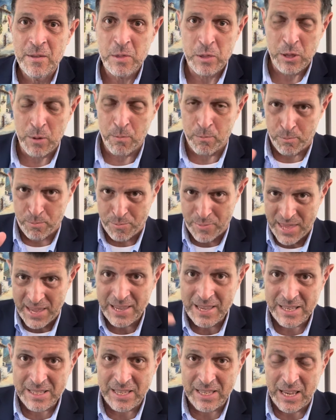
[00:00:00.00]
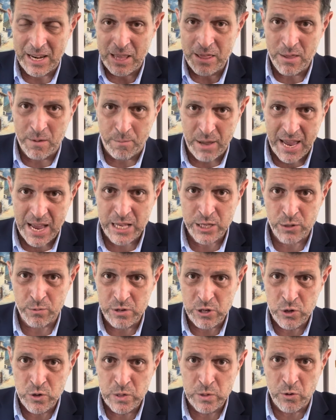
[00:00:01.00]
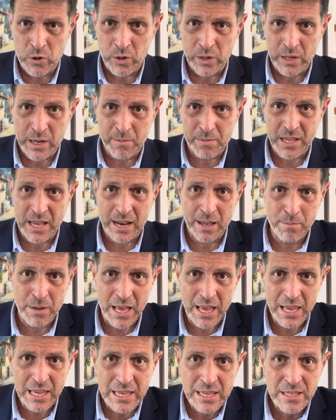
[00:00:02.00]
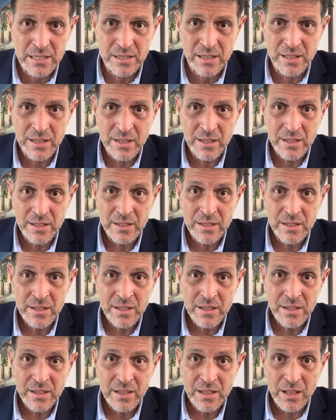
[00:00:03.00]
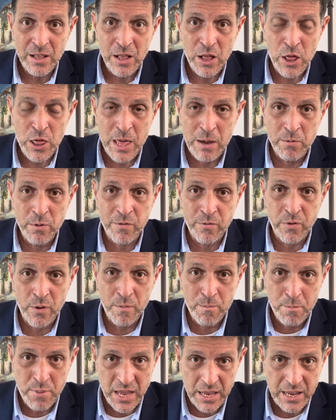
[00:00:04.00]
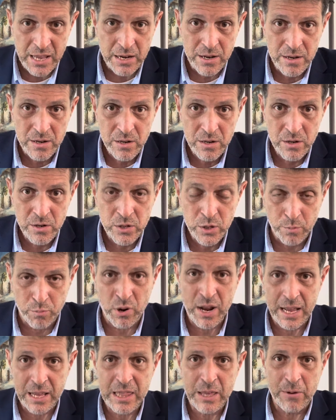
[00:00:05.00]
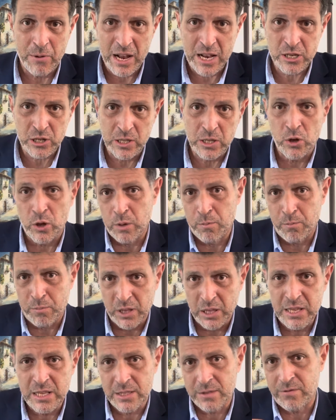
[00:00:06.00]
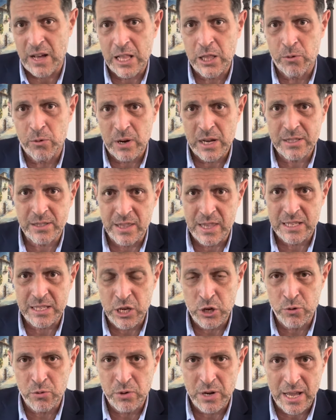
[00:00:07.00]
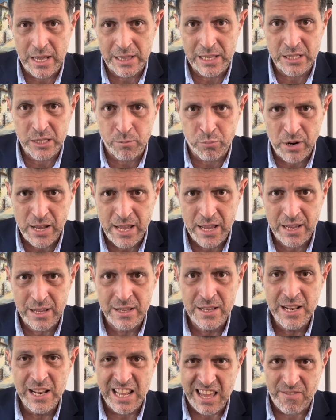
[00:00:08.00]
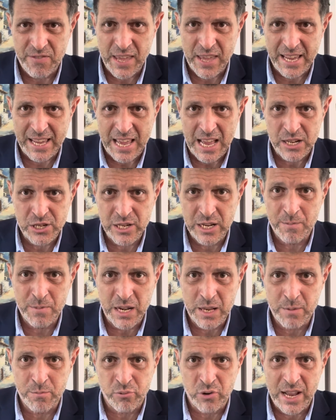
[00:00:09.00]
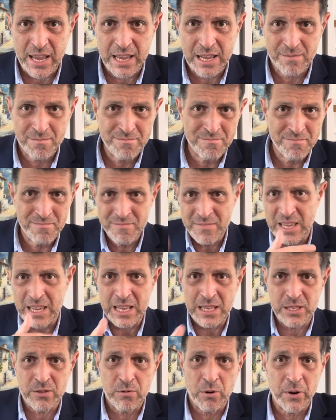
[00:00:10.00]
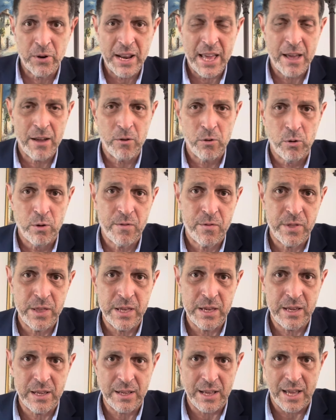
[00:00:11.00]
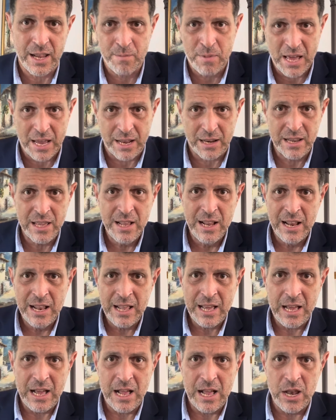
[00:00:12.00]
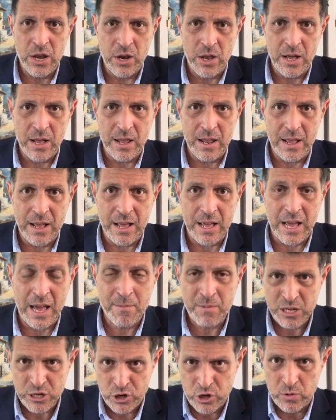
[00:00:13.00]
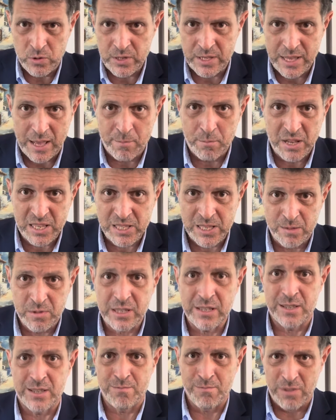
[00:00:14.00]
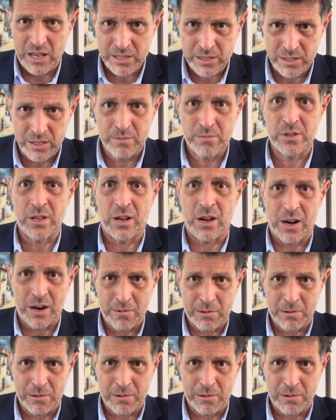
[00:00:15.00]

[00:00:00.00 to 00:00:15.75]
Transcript: The thing is that in the past, when Jews were going up to Harabait, they were forbidden to pray. They were actually told, police follow us, and they say you're not allowed to pray. If they catch anybody praying, he's thrown out off the Harabai. I mean Jews, not Muslims, because Muslims are